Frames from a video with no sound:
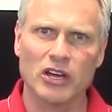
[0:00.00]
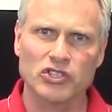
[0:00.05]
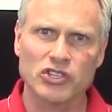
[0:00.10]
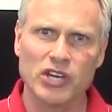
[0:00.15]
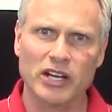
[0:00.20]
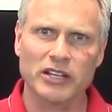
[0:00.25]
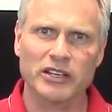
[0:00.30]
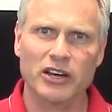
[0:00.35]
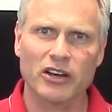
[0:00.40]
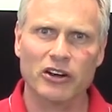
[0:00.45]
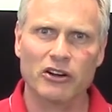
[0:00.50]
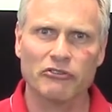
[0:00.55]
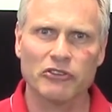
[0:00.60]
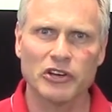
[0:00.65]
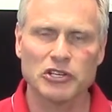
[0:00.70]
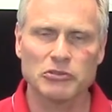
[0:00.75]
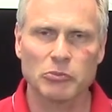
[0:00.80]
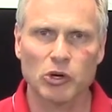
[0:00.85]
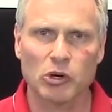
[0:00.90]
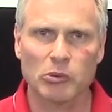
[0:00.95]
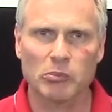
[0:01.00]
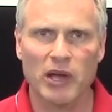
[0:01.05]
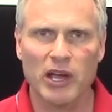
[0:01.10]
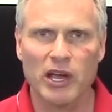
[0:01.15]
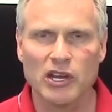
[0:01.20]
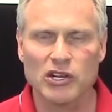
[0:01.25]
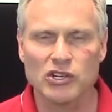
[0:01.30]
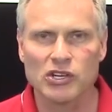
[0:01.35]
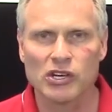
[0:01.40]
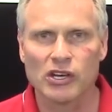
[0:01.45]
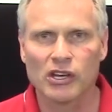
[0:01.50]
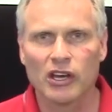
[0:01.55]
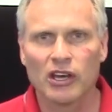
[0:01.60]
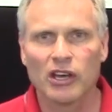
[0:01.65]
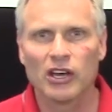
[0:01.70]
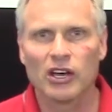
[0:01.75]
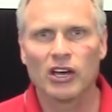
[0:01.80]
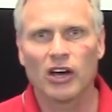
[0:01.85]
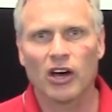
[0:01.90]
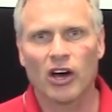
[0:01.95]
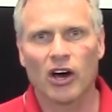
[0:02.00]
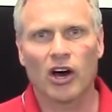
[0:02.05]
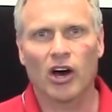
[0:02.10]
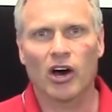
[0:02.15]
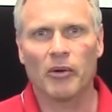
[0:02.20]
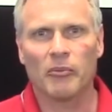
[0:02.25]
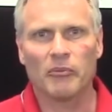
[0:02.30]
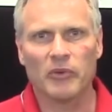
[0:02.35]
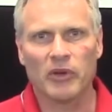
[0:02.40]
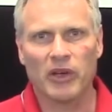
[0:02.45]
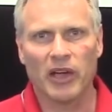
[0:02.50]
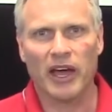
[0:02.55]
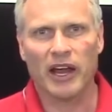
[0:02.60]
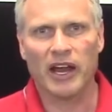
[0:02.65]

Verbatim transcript: checked out our Facebook page? Um, at